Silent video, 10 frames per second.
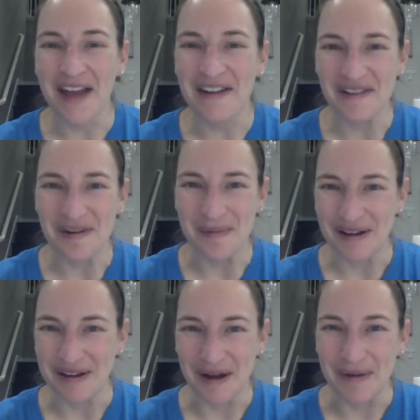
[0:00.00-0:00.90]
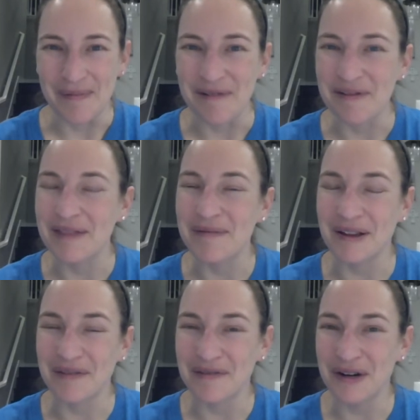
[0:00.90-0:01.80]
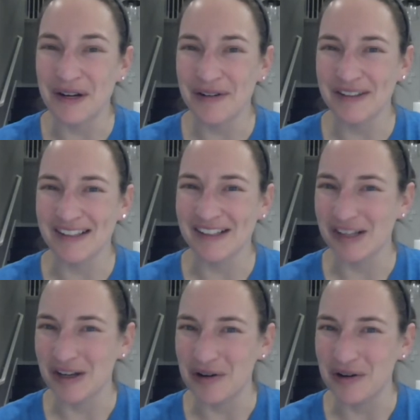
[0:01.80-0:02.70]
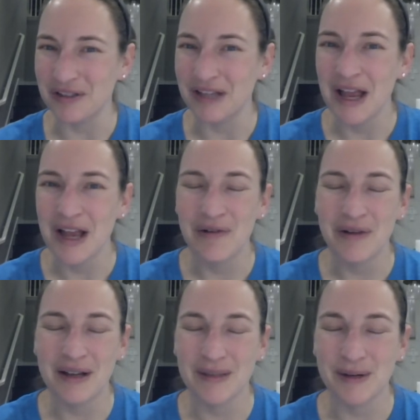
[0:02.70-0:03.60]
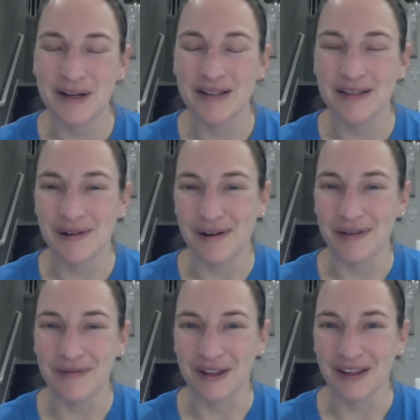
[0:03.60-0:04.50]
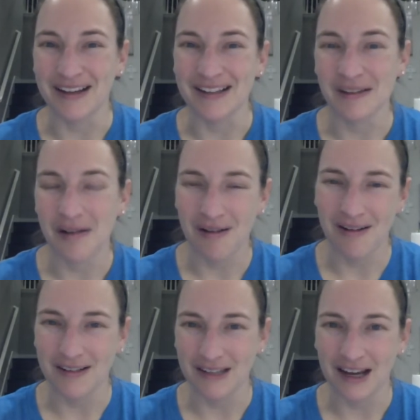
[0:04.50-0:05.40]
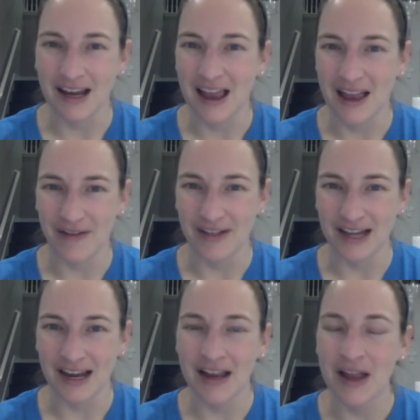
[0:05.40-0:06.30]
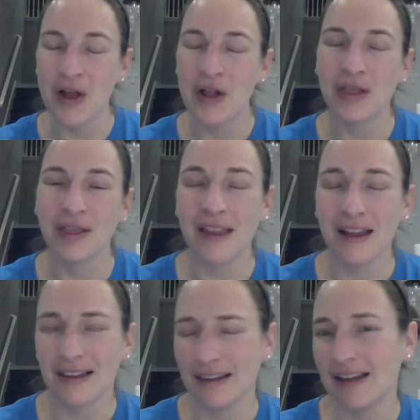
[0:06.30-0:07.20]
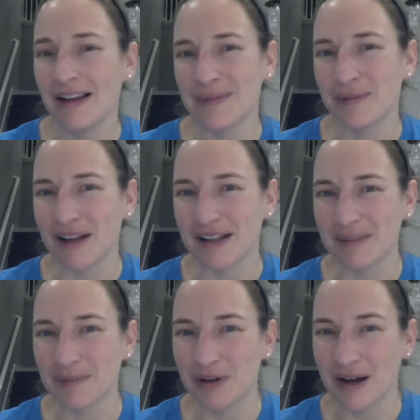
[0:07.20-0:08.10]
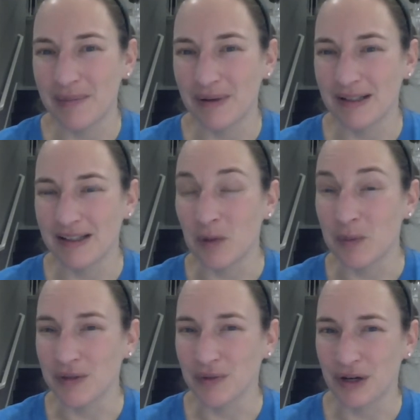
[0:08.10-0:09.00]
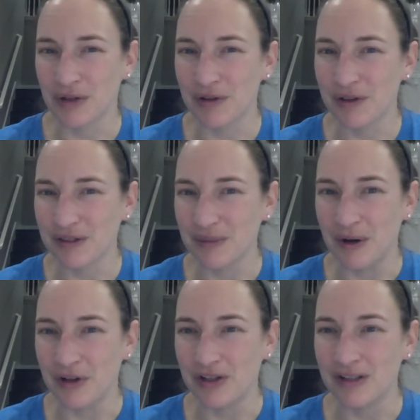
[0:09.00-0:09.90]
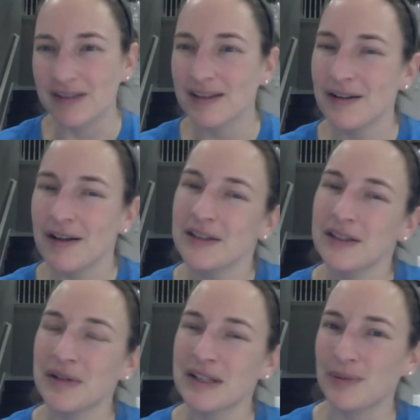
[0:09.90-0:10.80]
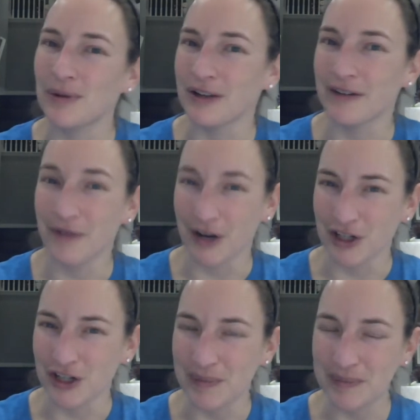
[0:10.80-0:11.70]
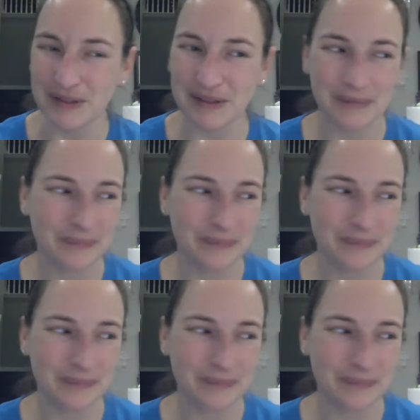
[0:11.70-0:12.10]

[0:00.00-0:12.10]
don't know about you, but with a 4-year-old and a 2-year-old, we experience all the feelings all day, every day. Luckily, Usborne has some great books to help us work through those emotions and also explore friendships.